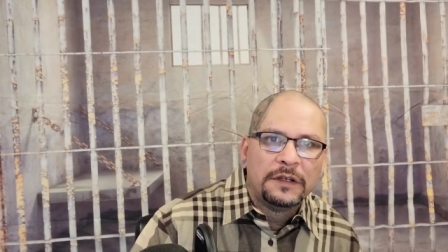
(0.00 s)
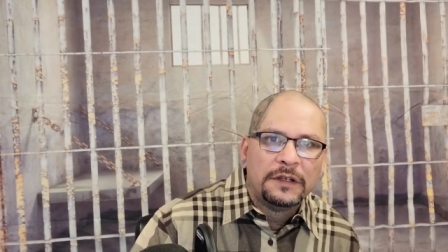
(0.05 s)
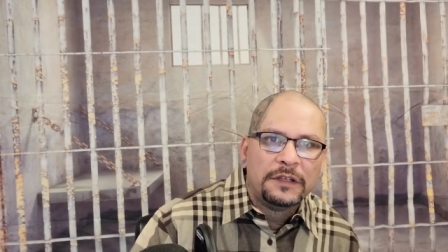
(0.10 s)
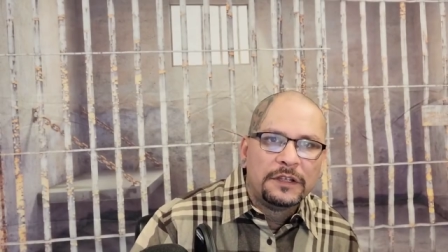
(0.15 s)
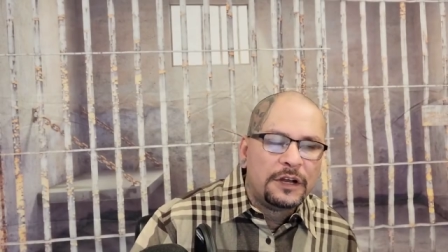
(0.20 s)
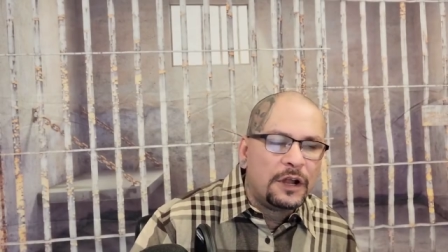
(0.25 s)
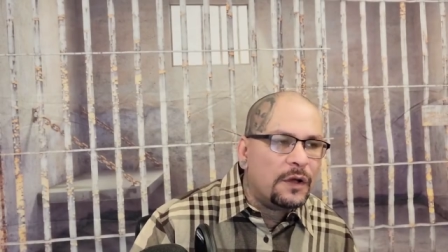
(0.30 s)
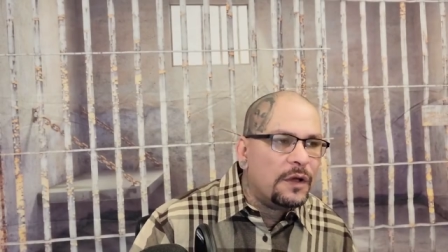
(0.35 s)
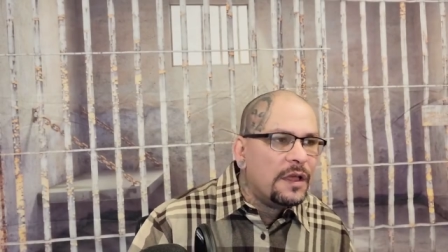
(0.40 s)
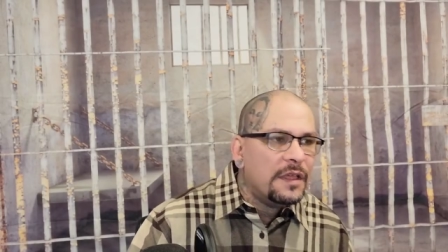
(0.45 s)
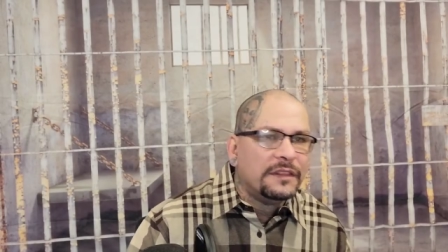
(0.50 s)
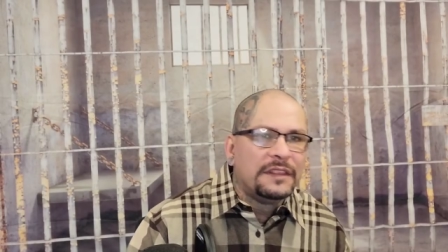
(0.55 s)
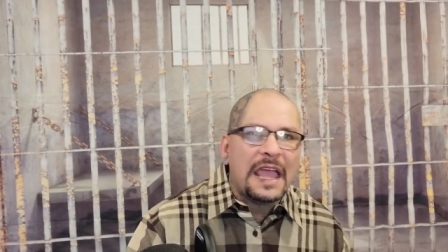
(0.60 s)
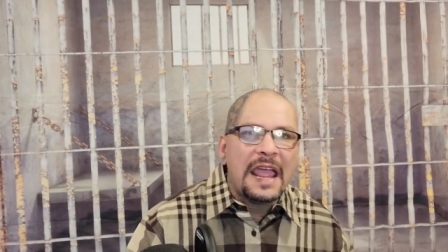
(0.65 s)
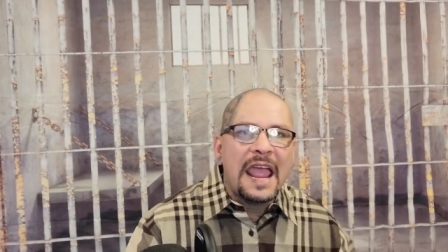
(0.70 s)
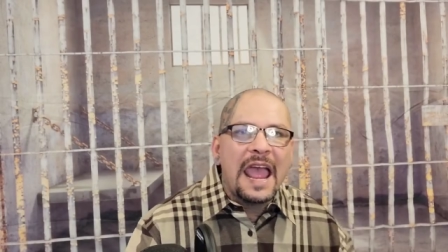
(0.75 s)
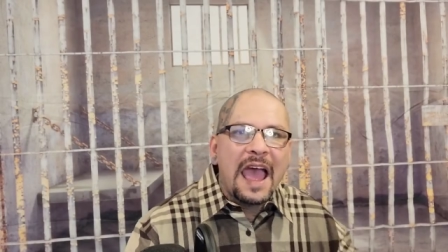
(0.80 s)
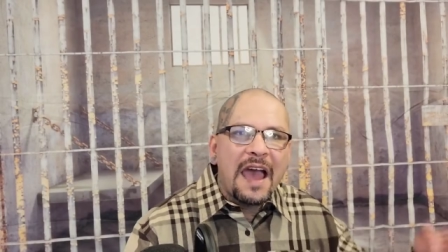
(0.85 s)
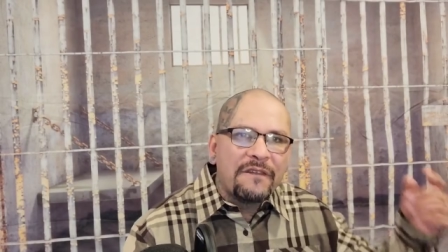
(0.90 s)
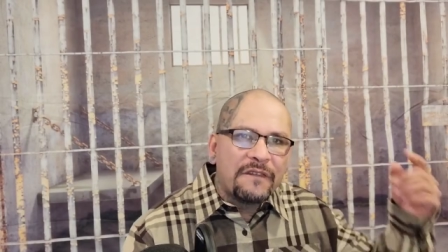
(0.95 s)
You know,
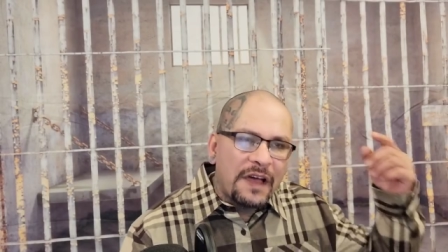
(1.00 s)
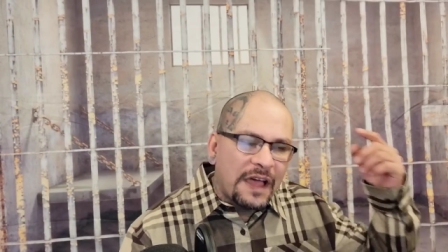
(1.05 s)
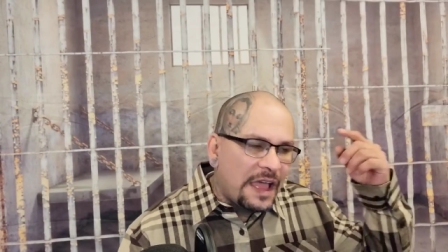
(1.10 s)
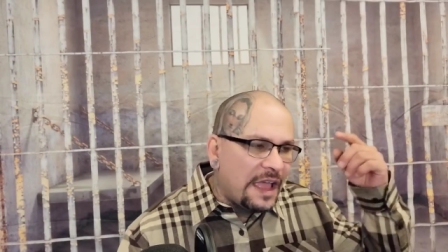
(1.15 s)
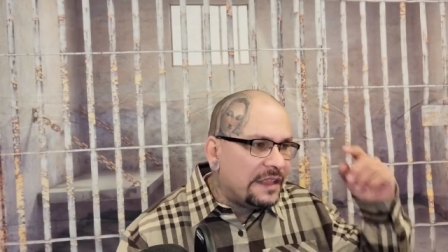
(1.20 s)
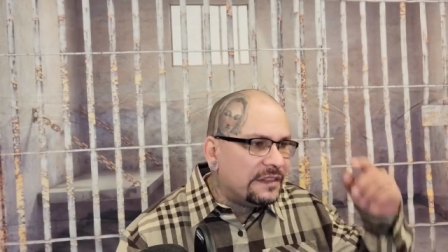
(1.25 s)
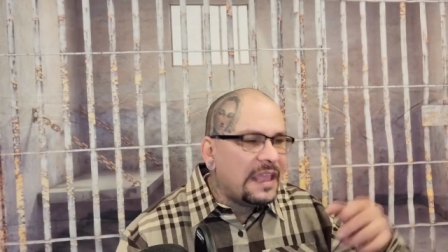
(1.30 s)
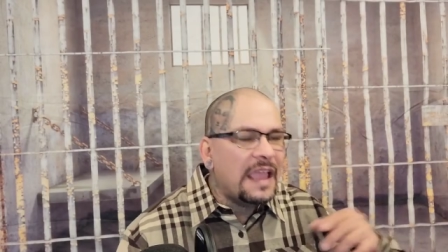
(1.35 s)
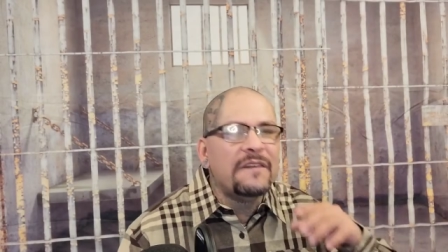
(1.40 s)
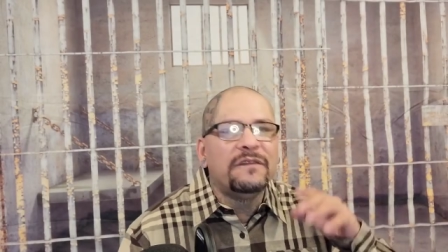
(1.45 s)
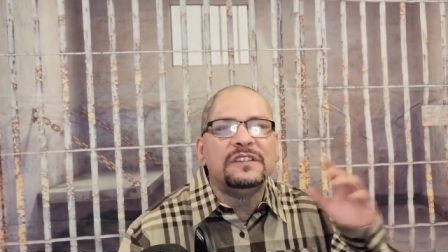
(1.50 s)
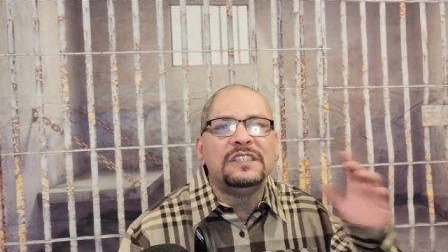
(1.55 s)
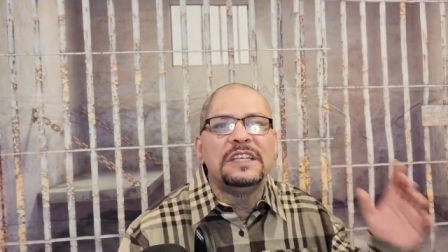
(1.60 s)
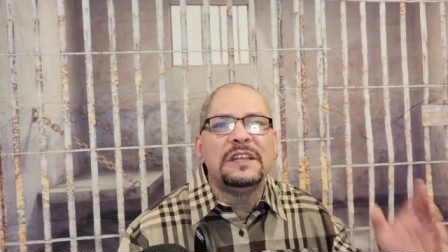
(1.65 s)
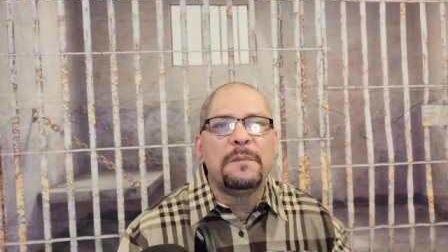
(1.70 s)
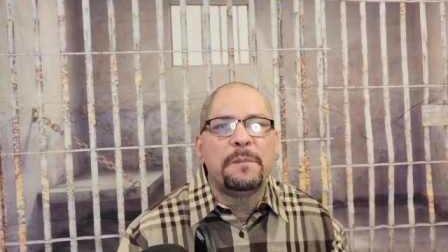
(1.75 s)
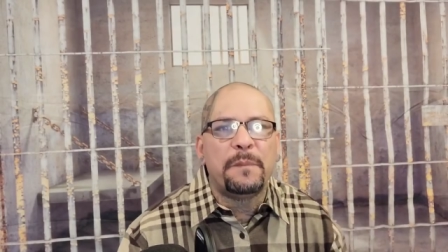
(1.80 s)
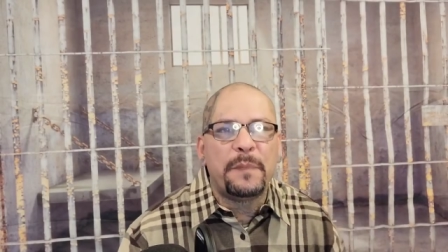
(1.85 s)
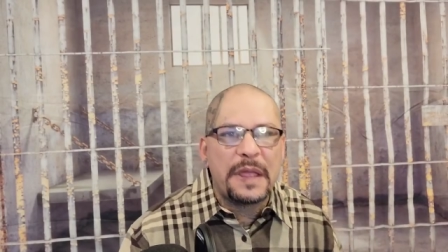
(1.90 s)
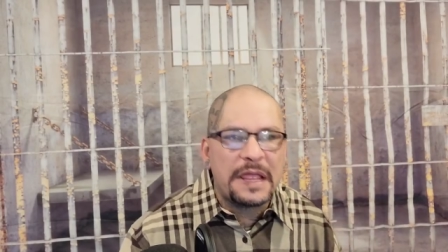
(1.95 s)
they have a, they've
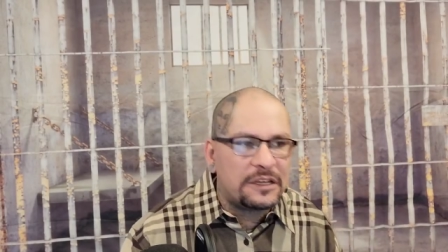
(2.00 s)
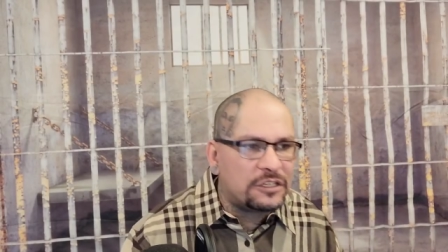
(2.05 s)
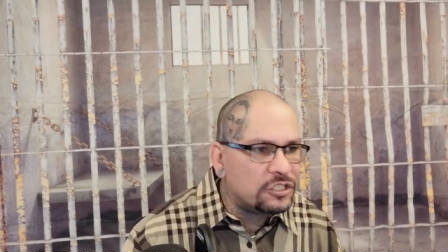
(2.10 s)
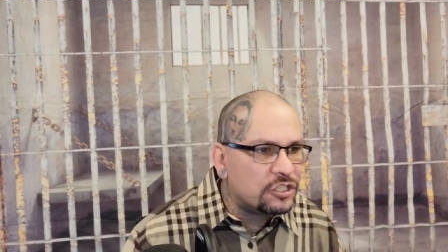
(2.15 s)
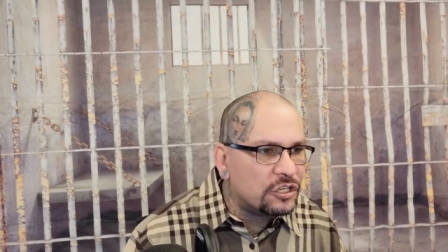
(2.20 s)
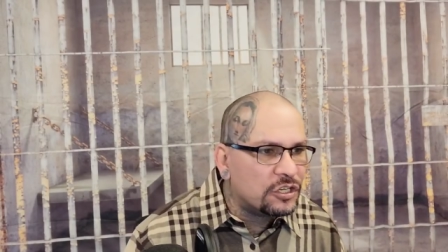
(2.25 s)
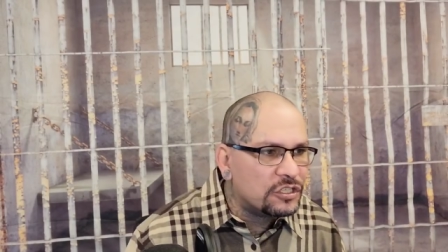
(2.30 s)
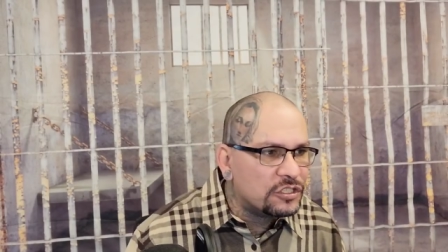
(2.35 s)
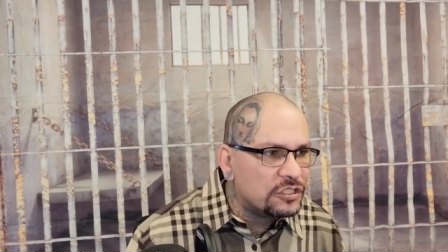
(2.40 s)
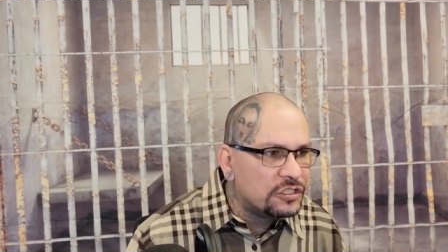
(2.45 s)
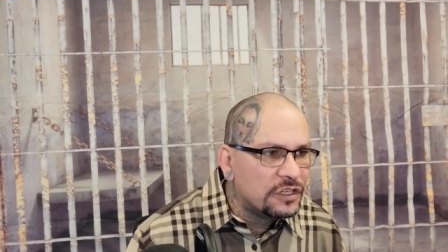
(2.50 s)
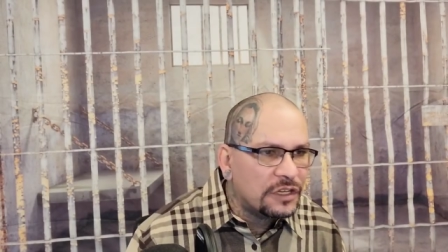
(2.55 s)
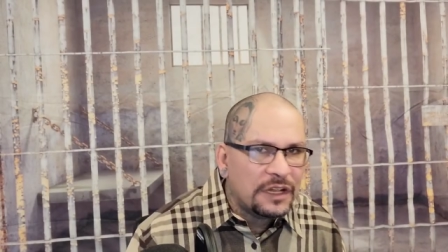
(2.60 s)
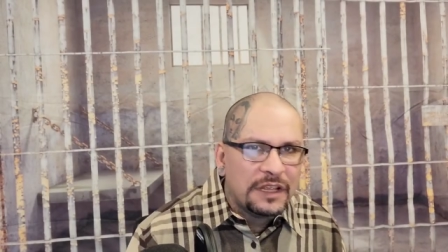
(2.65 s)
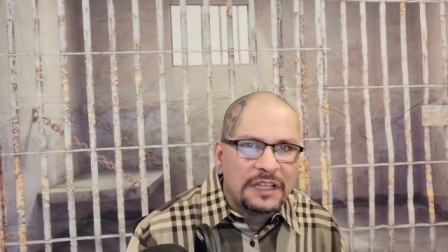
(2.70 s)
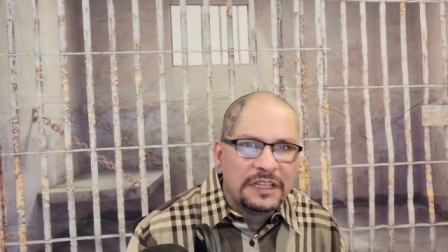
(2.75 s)
seen pictures,